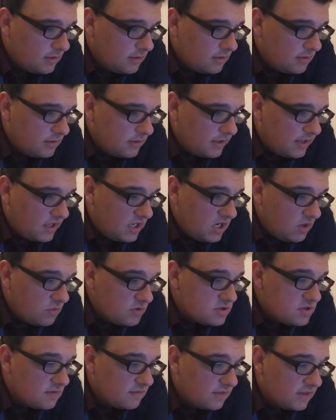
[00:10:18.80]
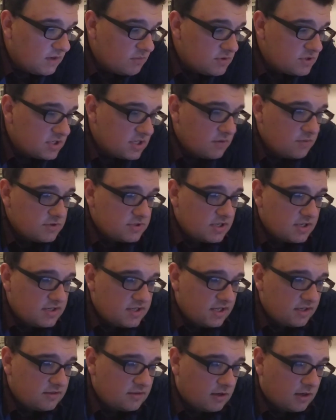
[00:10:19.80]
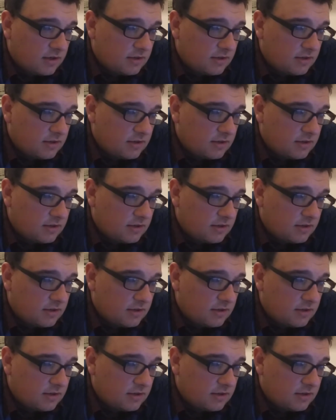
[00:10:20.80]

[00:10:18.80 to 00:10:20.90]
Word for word: and there was a there was it was on TikTok.